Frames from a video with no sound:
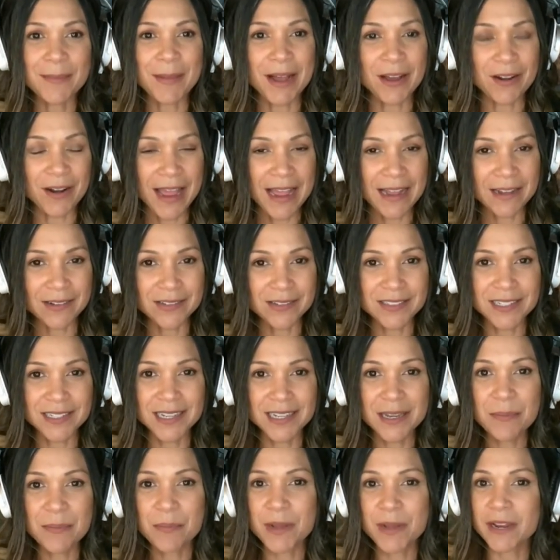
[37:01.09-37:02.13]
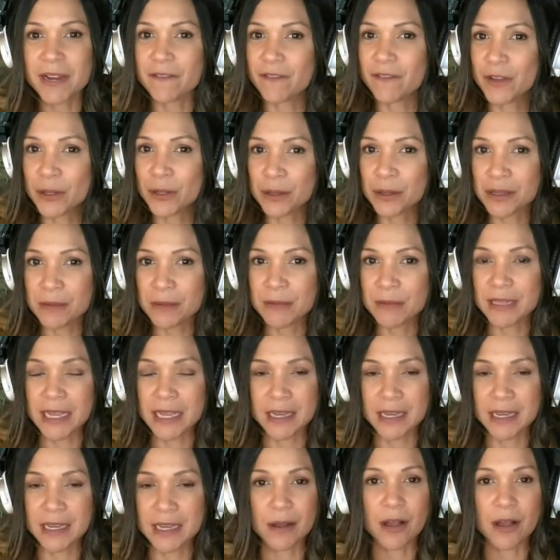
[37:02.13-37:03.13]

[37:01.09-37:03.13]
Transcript: about housing. But it feels to me like